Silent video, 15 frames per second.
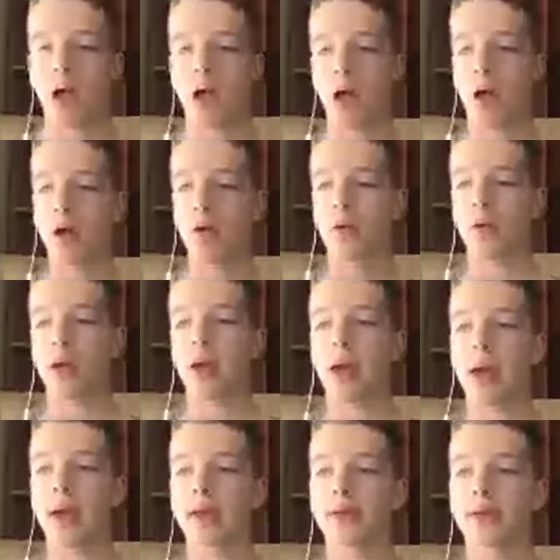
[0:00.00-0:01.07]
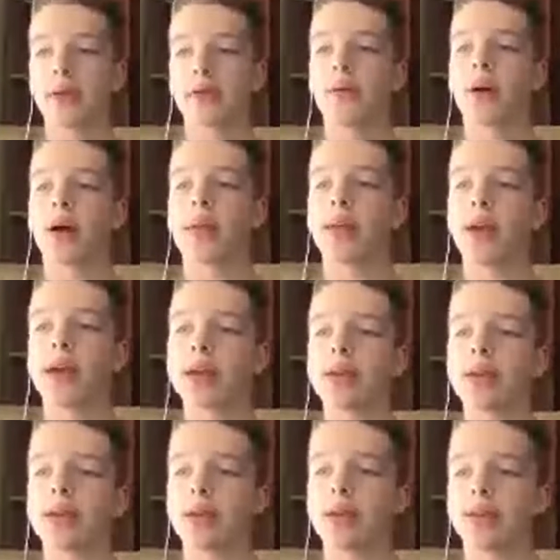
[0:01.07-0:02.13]
Okay, so I think I'll
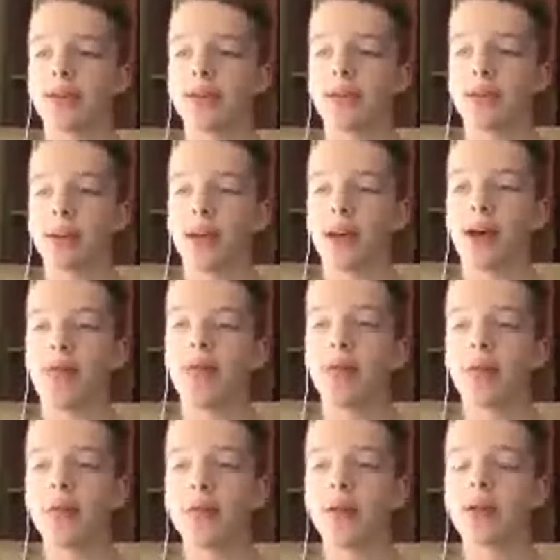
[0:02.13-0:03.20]
focus